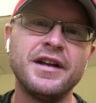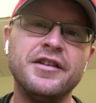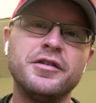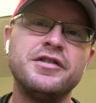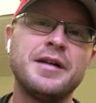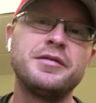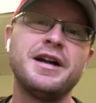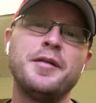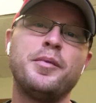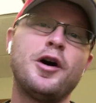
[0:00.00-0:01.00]
And so in chapter
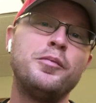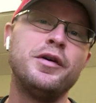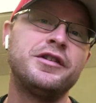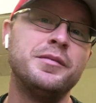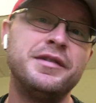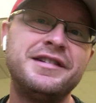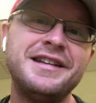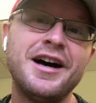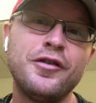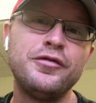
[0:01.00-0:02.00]
9, Paul puts
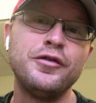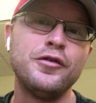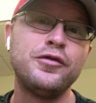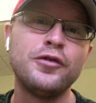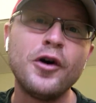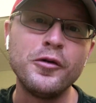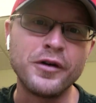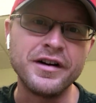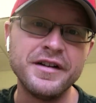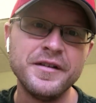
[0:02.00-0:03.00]
himself
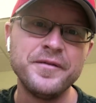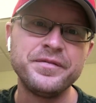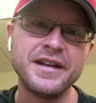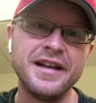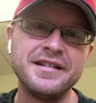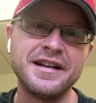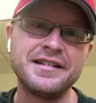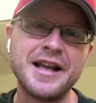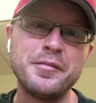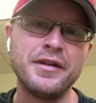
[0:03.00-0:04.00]
forward as an
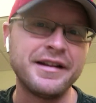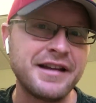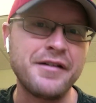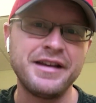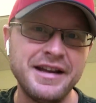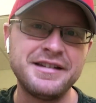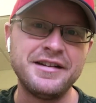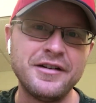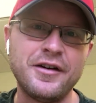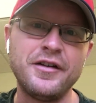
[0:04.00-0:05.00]
example. That's how he gets
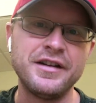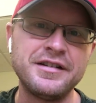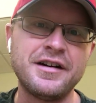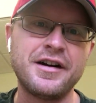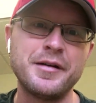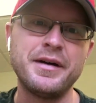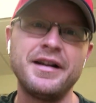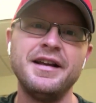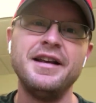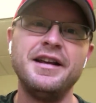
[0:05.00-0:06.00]
into all this talk
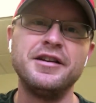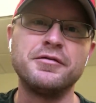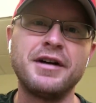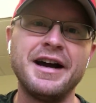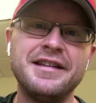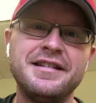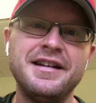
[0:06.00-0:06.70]
about his rights.